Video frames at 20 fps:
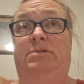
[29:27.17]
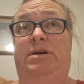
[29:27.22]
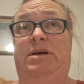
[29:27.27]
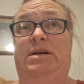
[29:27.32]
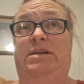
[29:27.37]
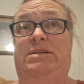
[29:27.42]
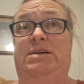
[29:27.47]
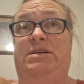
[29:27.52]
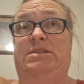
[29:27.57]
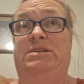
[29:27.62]

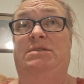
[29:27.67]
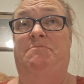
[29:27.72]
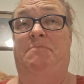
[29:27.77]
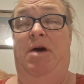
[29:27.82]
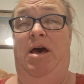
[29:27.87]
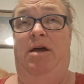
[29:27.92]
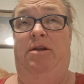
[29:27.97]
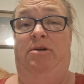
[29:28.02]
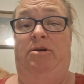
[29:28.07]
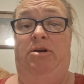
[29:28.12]
It doesn't
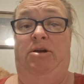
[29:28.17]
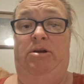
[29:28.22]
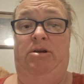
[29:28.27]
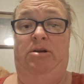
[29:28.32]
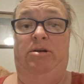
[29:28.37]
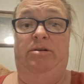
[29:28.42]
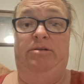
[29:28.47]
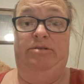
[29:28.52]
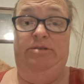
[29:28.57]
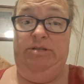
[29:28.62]

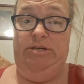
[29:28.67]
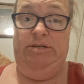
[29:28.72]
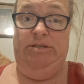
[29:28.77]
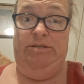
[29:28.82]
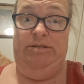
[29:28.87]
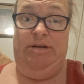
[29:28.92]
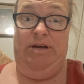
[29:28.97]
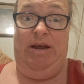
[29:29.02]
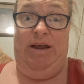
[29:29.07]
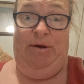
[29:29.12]
matter.
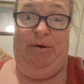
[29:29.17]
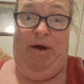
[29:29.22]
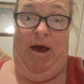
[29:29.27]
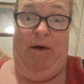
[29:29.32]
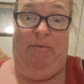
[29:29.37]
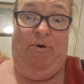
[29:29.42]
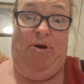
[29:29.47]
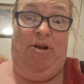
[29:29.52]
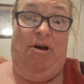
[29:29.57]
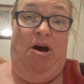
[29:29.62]
Just,
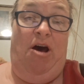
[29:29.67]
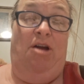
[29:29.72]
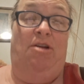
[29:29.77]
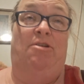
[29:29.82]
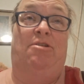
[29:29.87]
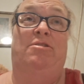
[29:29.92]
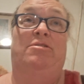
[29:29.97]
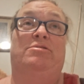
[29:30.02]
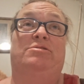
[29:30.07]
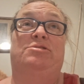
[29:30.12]
I want an
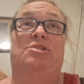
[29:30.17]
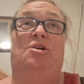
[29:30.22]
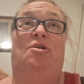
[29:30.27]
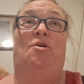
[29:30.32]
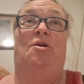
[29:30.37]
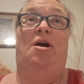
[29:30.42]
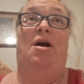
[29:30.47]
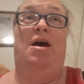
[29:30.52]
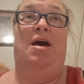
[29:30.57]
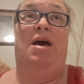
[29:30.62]
otter.
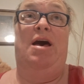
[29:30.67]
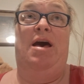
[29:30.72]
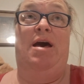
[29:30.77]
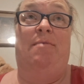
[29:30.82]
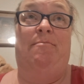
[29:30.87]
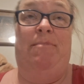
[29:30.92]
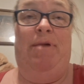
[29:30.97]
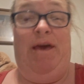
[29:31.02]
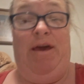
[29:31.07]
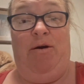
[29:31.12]
So
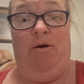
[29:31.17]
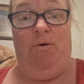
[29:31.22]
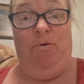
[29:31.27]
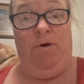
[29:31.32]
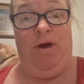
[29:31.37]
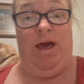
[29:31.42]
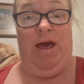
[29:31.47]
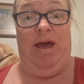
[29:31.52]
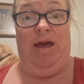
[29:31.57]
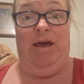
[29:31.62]
I'm like,
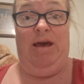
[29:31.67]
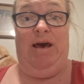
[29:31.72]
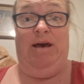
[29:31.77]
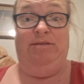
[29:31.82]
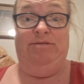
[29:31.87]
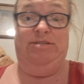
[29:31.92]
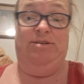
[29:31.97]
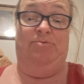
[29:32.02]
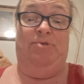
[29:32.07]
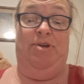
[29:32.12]
okay,
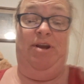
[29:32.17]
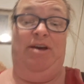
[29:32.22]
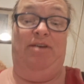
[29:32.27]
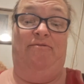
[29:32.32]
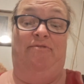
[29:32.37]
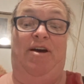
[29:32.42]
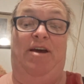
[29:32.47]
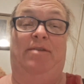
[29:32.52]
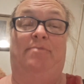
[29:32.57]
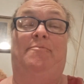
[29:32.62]
I'll see what I
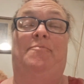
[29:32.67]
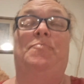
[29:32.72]
can find.